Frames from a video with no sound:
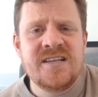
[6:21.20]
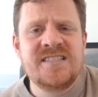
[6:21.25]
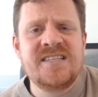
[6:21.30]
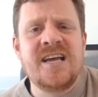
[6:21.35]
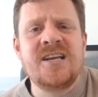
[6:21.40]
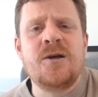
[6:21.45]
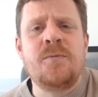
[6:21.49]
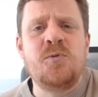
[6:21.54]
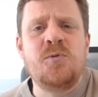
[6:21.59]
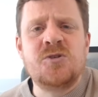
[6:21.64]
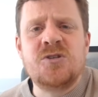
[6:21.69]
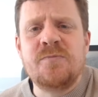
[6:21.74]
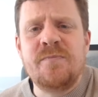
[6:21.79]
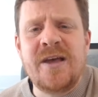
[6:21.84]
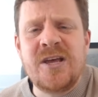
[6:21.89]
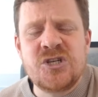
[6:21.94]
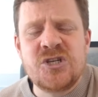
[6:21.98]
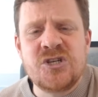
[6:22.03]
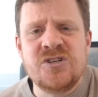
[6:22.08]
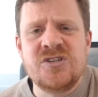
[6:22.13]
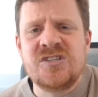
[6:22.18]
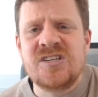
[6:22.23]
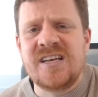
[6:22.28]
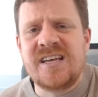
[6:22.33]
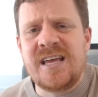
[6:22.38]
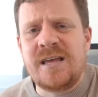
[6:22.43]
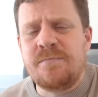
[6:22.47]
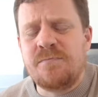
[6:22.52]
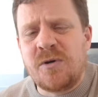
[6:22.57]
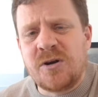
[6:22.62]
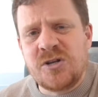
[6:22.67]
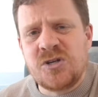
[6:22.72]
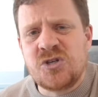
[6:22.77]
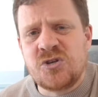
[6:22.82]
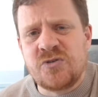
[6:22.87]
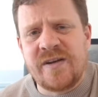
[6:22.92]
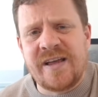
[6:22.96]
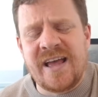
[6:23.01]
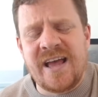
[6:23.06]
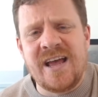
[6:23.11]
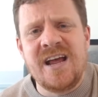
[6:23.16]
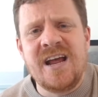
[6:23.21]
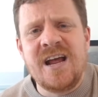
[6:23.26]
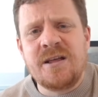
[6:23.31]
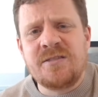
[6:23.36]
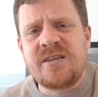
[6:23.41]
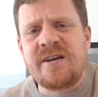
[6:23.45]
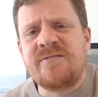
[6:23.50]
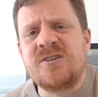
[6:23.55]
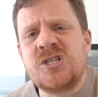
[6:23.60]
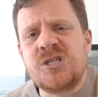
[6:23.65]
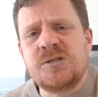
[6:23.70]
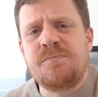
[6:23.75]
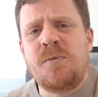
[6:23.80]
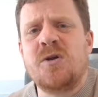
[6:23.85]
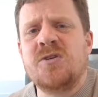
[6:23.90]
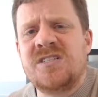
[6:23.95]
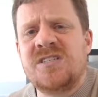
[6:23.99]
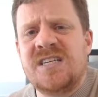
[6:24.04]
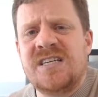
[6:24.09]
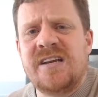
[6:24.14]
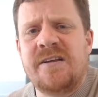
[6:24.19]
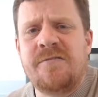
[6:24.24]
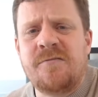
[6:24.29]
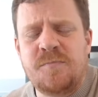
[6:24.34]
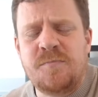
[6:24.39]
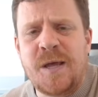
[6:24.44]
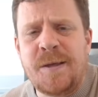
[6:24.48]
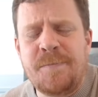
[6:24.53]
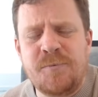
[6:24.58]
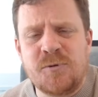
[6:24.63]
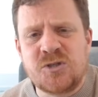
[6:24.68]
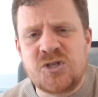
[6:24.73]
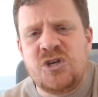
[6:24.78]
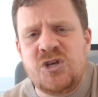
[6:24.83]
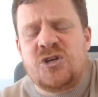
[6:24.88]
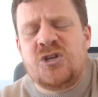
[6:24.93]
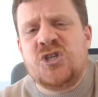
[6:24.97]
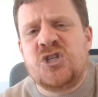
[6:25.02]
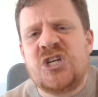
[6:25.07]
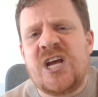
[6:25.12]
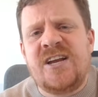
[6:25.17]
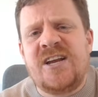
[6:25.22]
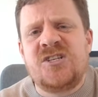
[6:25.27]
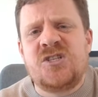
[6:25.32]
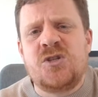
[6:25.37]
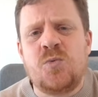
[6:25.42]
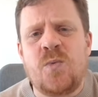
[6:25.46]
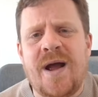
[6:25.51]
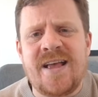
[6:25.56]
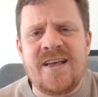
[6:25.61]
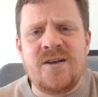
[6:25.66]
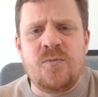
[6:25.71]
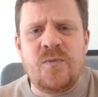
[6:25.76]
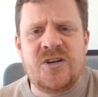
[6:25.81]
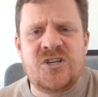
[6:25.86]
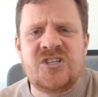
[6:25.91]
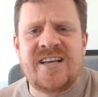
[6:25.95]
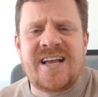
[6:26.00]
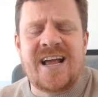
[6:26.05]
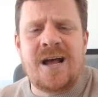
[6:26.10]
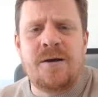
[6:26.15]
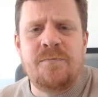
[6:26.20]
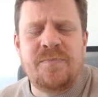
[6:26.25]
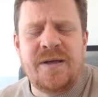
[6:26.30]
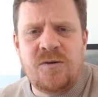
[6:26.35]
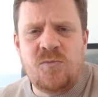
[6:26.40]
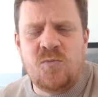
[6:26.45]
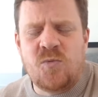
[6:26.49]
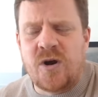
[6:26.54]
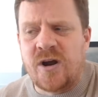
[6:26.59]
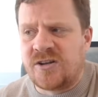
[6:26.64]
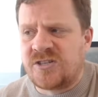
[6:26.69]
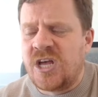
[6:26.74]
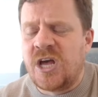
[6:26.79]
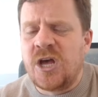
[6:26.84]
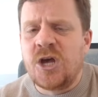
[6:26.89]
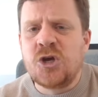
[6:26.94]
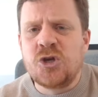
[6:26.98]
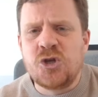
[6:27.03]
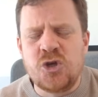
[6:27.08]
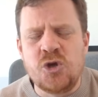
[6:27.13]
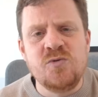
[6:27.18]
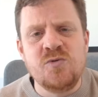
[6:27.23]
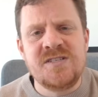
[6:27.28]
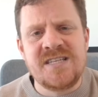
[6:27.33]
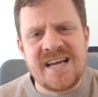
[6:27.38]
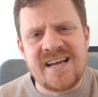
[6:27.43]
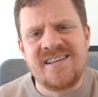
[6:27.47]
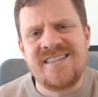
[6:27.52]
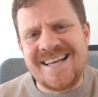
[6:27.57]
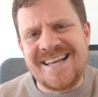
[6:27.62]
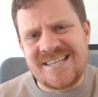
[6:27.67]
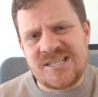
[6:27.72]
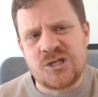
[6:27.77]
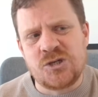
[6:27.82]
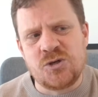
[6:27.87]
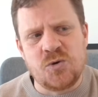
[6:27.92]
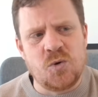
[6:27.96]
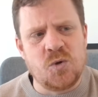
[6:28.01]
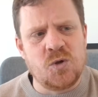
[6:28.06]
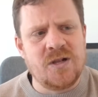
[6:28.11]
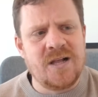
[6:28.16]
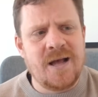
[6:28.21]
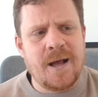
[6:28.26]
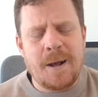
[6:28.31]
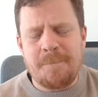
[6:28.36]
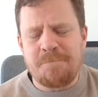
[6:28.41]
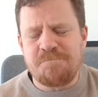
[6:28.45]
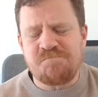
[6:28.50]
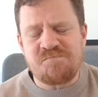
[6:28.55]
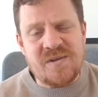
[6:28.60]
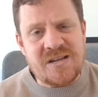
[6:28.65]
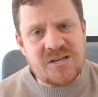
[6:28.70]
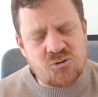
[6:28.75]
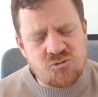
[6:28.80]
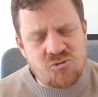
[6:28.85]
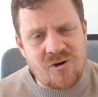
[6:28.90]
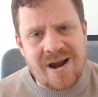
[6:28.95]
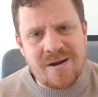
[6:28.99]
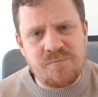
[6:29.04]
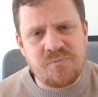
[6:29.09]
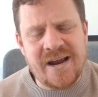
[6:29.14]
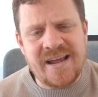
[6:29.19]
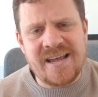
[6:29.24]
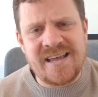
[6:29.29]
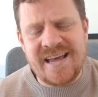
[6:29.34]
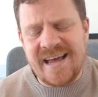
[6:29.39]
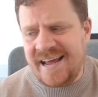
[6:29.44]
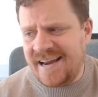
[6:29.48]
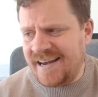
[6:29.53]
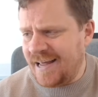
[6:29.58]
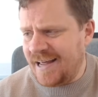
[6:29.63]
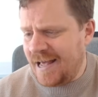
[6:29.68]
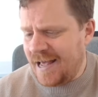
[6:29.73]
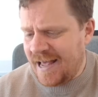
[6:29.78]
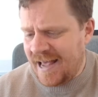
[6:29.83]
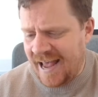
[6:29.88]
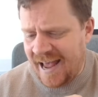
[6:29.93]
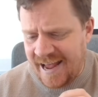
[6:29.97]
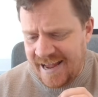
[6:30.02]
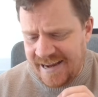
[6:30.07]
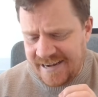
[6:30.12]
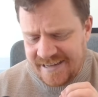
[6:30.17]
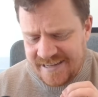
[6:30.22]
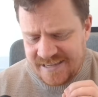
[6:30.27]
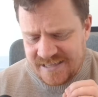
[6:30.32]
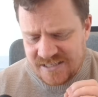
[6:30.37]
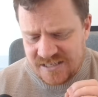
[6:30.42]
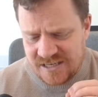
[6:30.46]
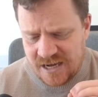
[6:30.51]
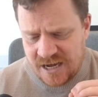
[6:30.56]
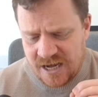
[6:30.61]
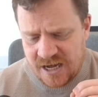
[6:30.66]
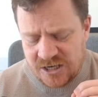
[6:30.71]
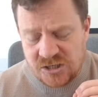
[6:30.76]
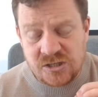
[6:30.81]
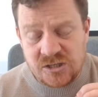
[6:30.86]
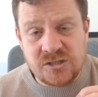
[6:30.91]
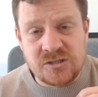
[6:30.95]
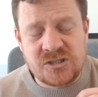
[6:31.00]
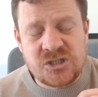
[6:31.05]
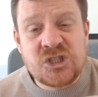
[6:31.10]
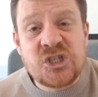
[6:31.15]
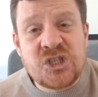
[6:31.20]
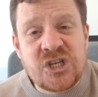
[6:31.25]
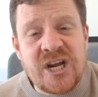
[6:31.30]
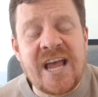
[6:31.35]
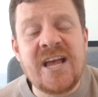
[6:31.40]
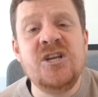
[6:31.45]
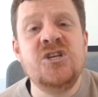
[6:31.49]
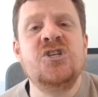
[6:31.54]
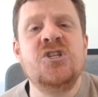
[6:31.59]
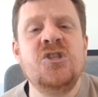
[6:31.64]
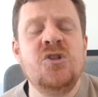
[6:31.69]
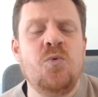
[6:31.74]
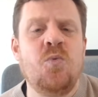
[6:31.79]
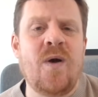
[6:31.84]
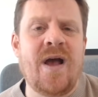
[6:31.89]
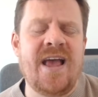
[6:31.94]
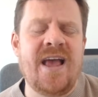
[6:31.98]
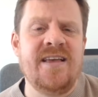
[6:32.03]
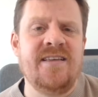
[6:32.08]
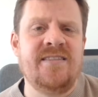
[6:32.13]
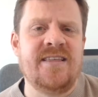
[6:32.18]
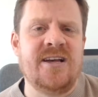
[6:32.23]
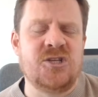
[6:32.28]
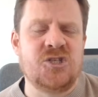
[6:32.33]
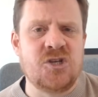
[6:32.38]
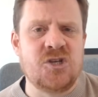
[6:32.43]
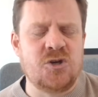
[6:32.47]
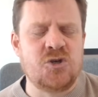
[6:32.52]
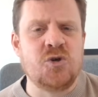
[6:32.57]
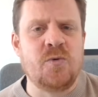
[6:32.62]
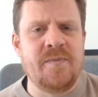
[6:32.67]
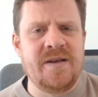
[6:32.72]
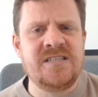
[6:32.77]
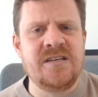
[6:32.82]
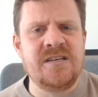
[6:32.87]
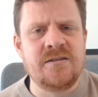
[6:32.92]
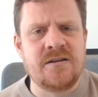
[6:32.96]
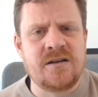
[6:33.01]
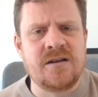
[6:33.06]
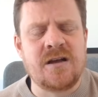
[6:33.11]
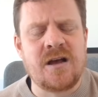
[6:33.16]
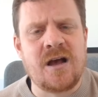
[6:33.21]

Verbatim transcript: set up automations and keep monitoring it that responds to different people. So you can change the way in which the campaign works using this tool. It's groundbreaking. It is uh, changing the way that social media